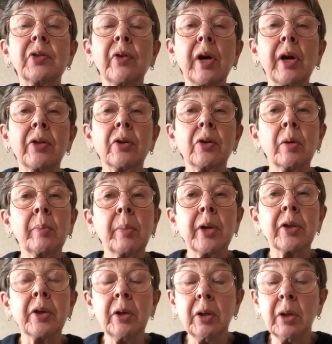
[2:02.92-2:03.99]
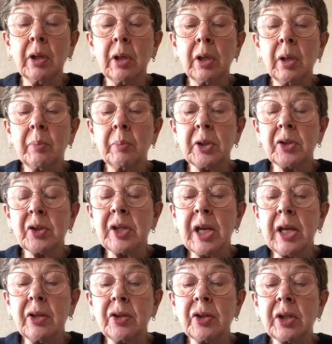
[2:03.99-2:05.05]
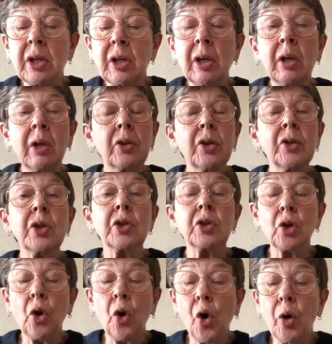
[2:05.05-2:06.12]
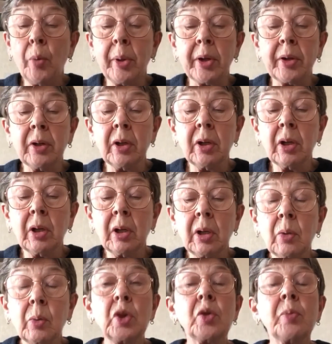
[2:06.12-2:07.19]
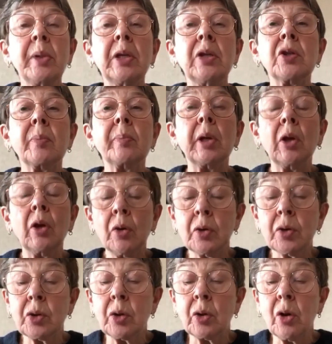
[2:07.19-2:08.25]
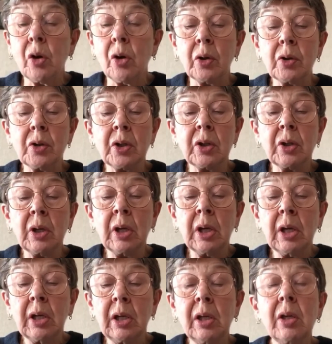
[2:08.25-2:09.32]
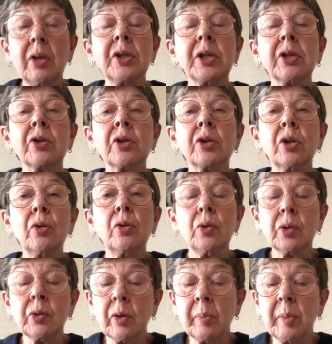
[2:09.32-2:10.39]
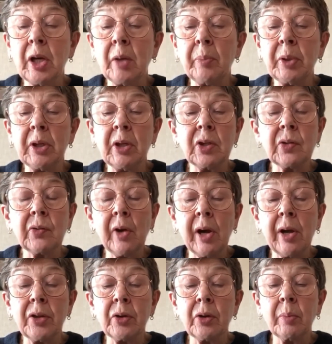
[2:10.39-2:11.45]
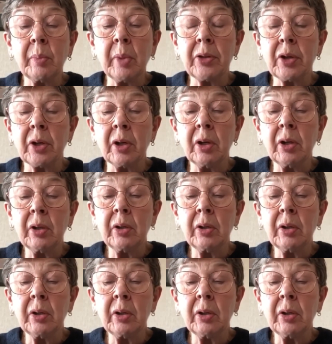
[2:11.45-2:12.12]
father or mother, but says, 'This is Corban,' which means it belongs to God, he is excused from helping his father or mother.